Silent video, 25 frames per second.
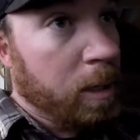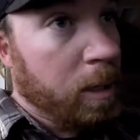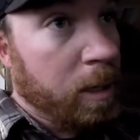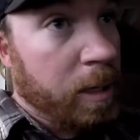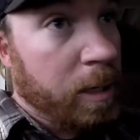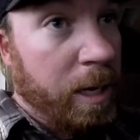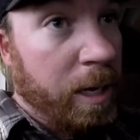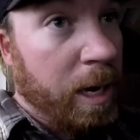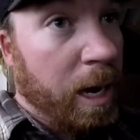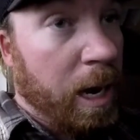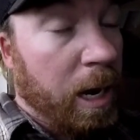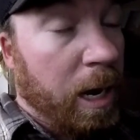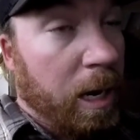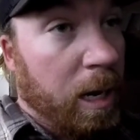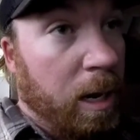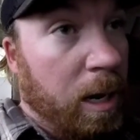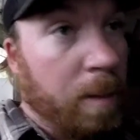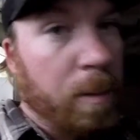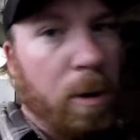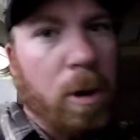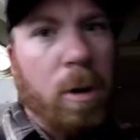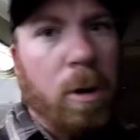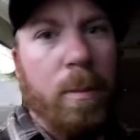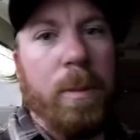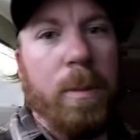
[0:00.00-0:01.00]
yeah, I'm
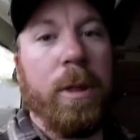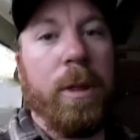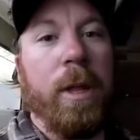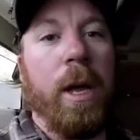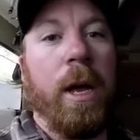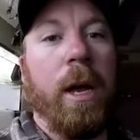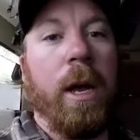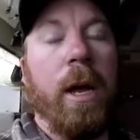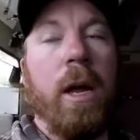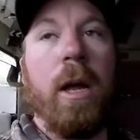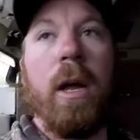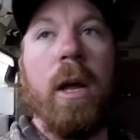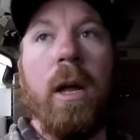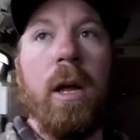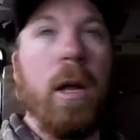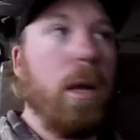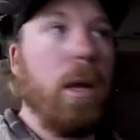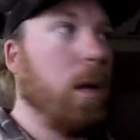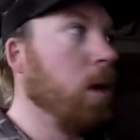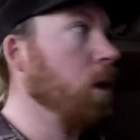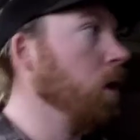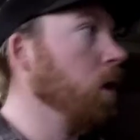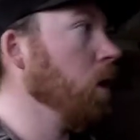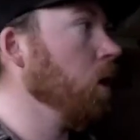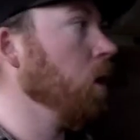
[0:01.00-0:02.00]
hoping that
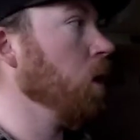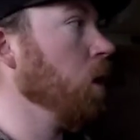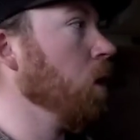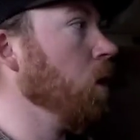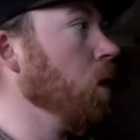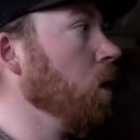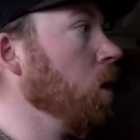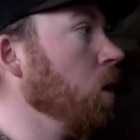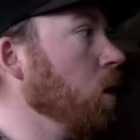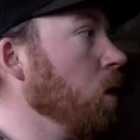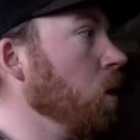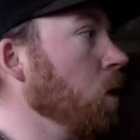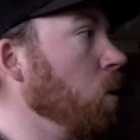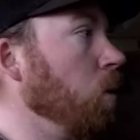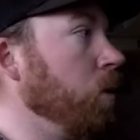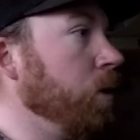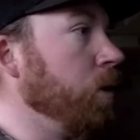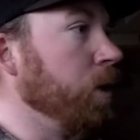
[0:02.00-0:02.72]
when